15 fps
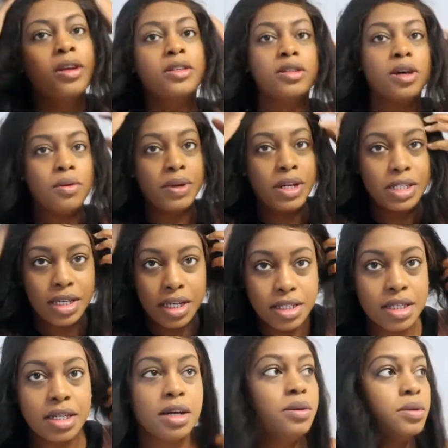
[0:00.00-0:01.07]
So I want to
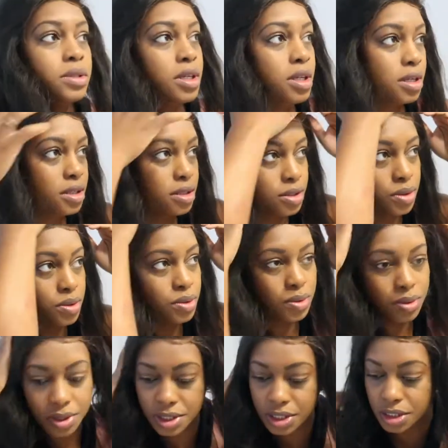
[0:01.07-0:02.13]
test it out
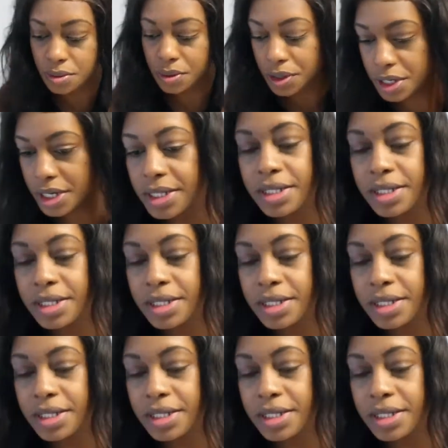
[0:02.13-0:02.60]
to see where it